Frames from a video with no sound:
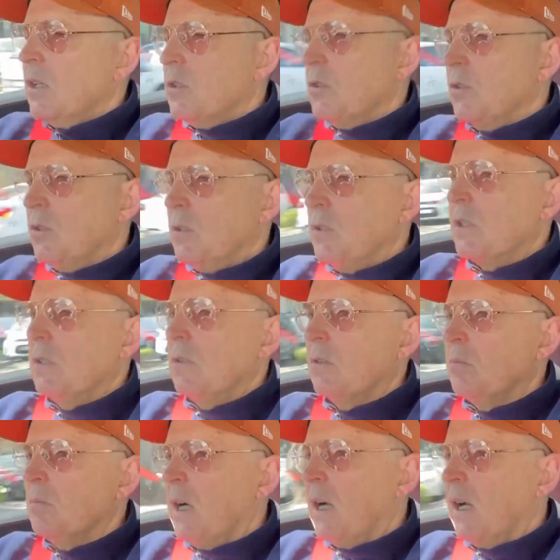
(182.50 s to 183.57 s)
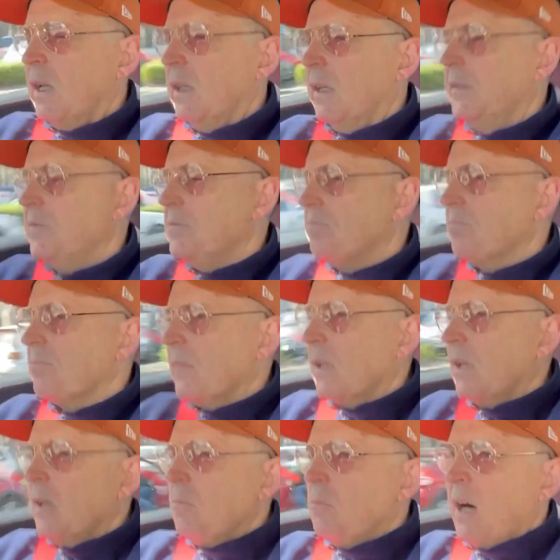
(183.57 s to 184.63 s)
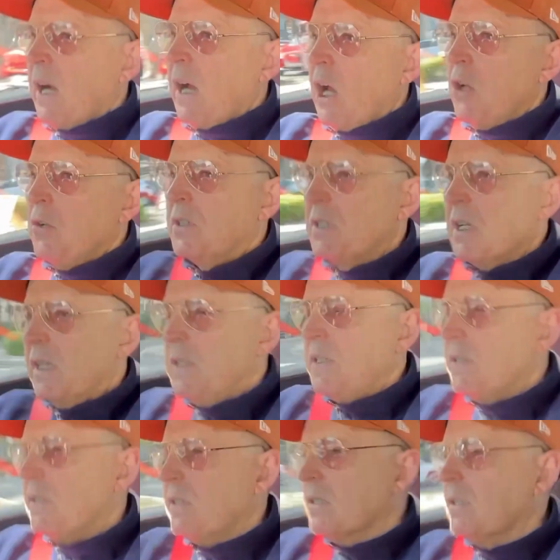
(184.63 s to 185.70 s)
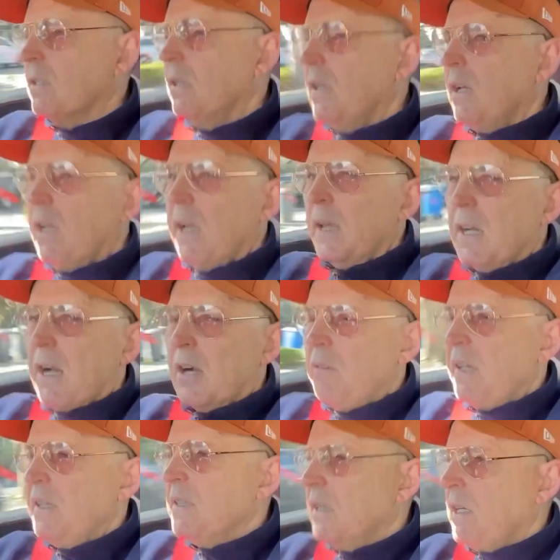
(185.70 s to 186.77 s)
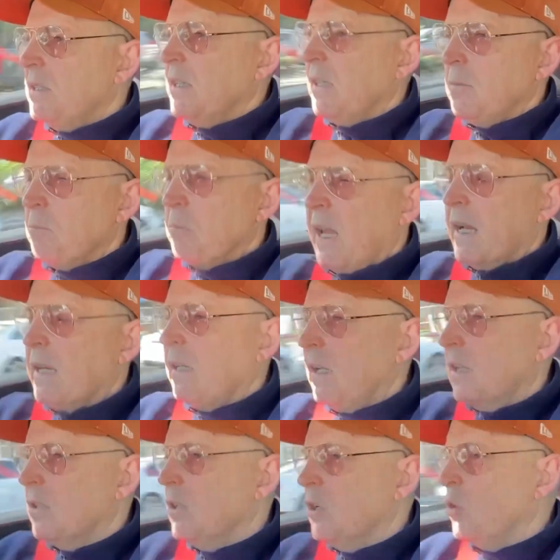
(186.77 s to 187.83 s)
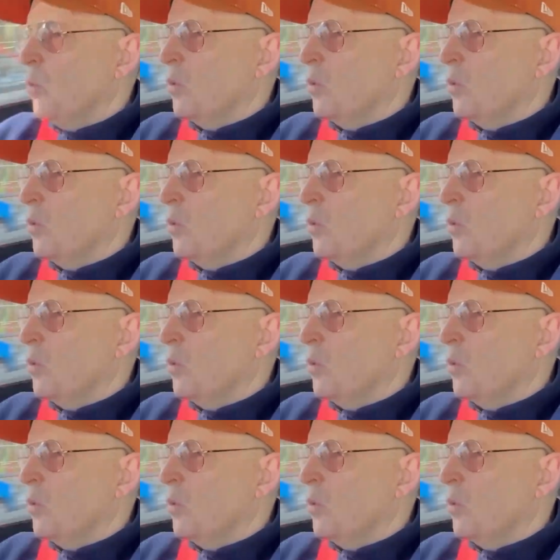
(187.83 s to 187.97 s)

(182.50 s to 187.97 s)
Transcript: to suit my own tastes, and I redid it in black leather